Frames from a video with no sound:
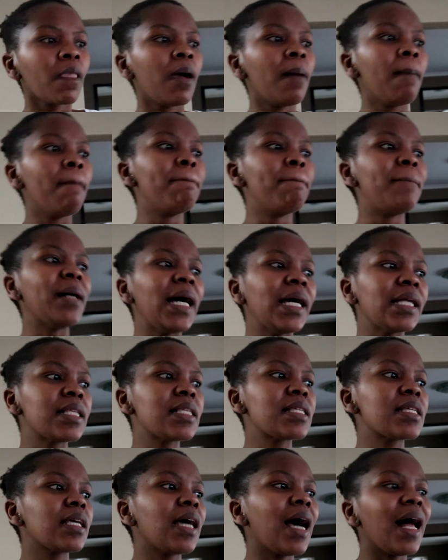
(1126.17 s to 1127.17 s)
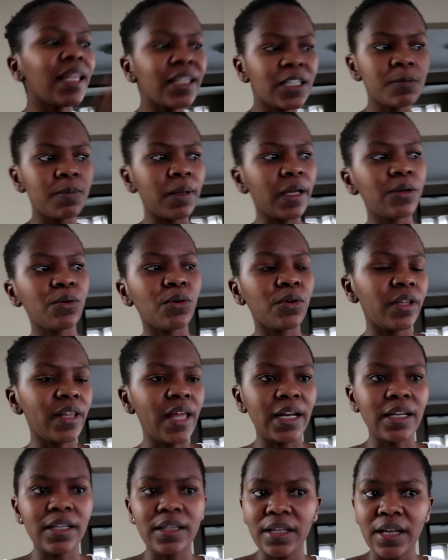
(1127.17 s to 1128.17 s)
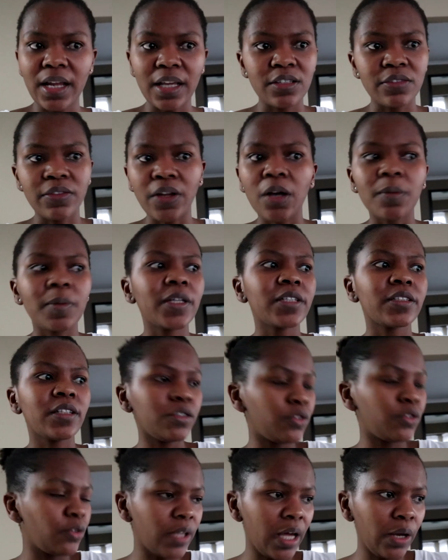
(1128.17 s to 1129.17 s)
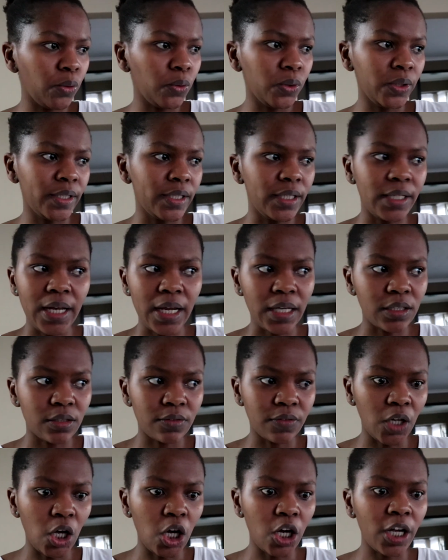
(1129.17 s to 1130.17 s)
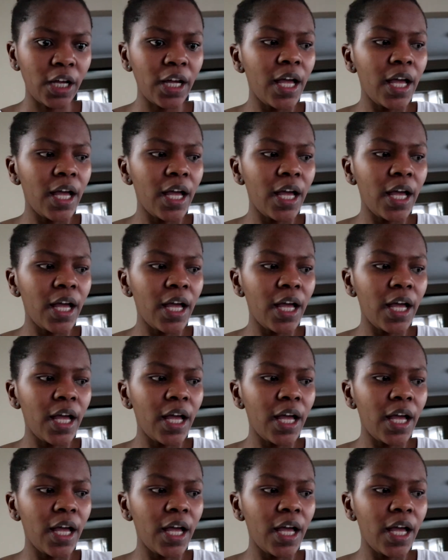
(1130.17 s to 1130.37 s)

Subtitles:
But I'll explain all of that in the next vlog, because I'll do that all in the next vlog.